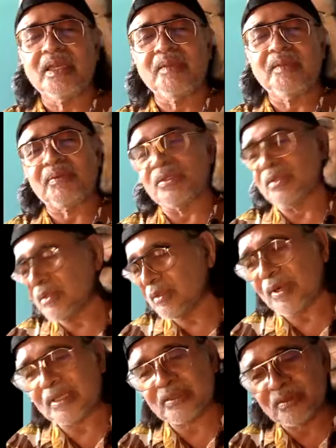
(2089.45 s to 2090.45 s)
If you don't
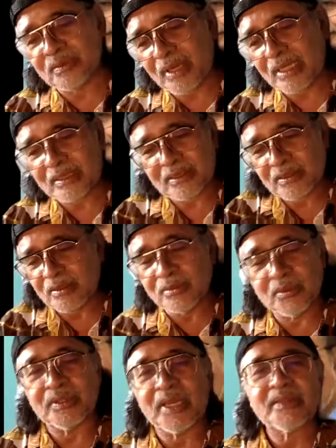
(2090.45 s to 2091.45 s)
know what you want, you
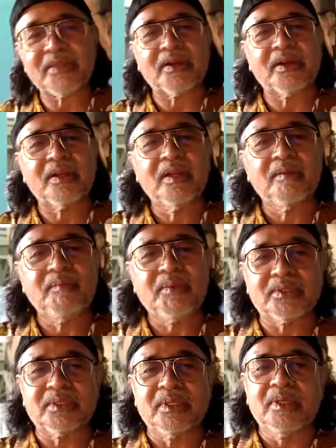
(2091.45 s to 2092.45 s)
don't get there,
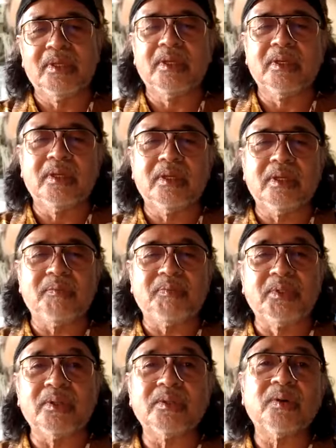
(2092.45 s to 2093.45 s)
because If you
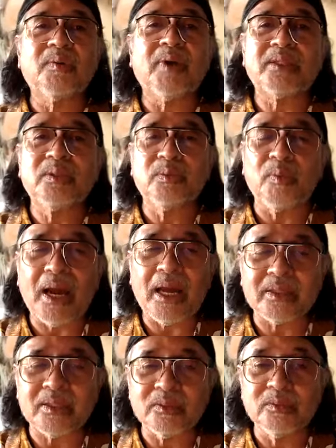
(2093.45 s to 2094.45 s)
don't know what you
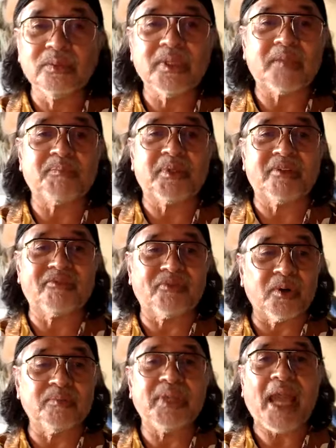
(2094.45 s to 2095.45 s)
want, you do not
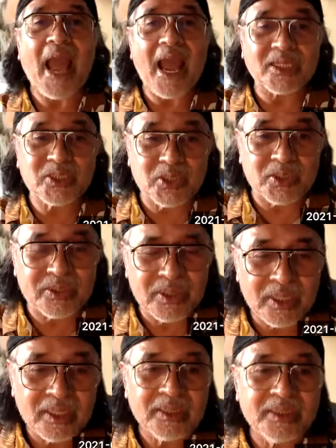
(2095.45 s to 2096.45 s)
perform the
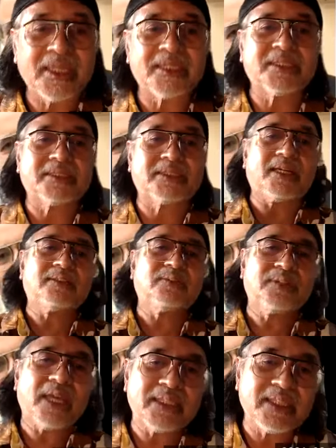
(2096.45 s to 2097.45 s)
action necessary to
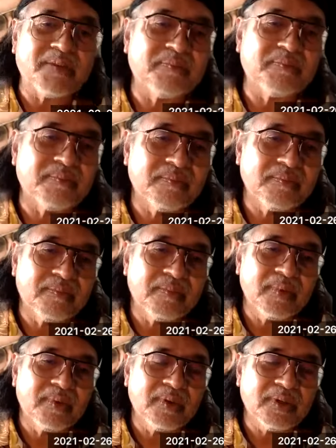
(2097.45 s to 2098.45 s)
get them.
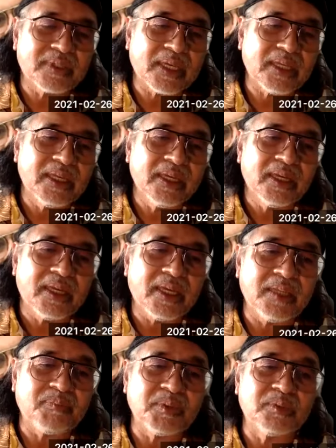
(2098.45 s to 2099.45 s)
Okay?
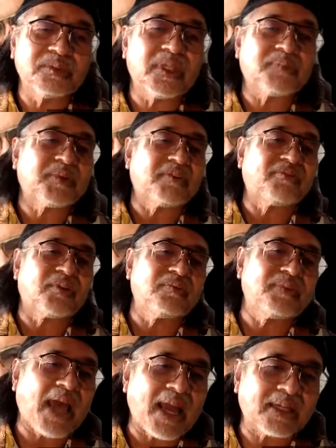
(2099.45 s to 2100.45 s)
And if you do not
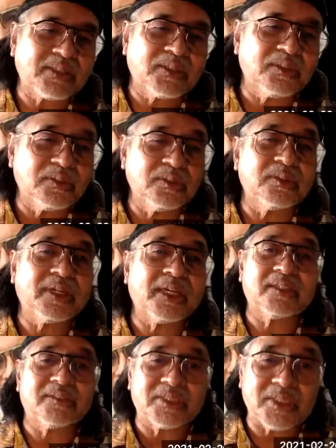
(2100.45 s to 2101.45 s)
perform the action, you don't get
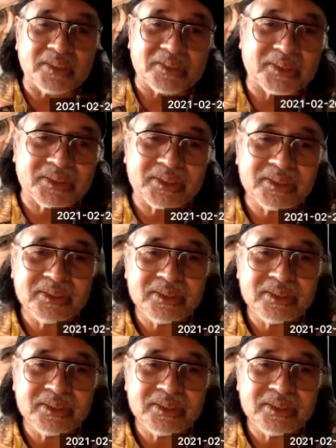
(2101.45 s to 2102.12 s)
the results.